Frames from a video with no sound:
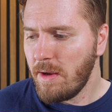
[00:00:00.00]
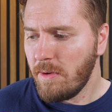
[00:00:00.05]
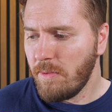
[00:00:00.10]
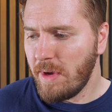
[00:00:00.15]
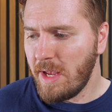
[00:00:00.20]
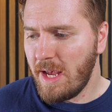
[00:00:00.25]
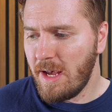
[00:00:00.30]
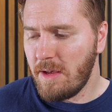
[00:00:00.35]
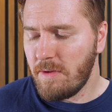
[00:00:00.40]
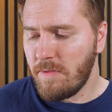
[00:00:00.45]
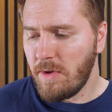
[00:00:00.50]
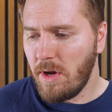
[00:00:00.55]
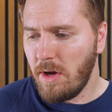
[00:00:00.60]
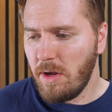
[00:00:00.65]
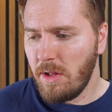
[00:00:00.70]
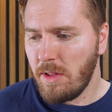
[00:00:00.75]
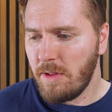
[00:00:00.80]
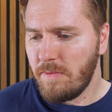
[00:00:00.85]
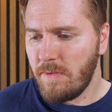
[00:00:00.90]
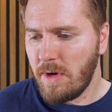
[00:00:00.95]
We have
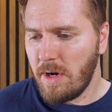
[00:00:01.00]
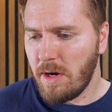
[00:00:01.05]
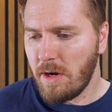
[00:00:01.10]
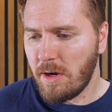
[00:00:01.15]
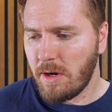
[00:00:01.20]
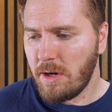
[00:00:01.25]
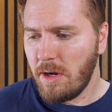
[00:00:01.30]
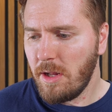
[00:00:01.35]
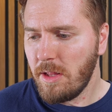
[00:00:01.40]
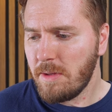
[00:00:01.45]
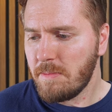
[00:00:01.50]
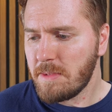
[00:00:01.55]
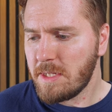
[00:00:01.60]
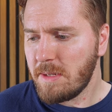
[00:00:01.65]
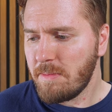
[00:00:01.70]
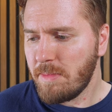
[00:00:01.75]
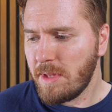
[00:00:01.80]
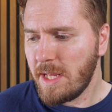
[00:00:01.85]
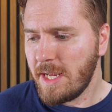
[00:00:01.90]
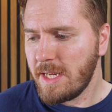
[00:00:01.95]
all of our columns
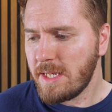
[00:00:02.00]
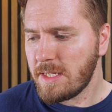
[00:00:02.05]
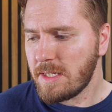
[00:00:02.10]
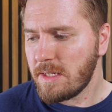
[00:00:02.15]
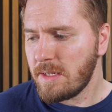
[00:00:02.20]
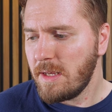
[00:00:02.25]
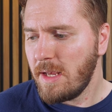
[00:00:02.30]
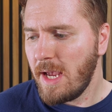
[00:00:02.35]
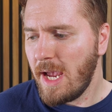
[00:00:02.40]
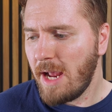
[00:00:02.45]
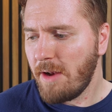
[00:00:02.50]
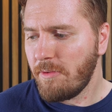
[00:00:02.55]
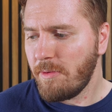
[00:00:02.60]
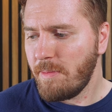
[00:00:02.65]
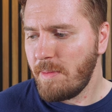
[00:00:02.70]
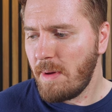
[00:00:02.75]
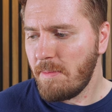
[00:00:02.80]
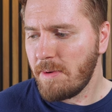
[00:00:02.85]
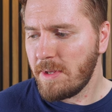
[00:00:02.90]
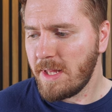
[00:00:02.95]
in place. And
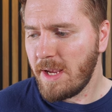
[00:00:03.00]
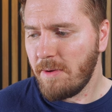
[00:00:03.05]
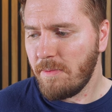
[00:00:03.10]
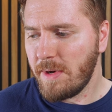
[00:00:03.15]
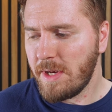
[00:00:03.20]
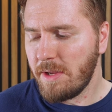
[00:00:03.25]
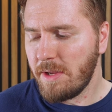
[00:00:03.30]
remember that when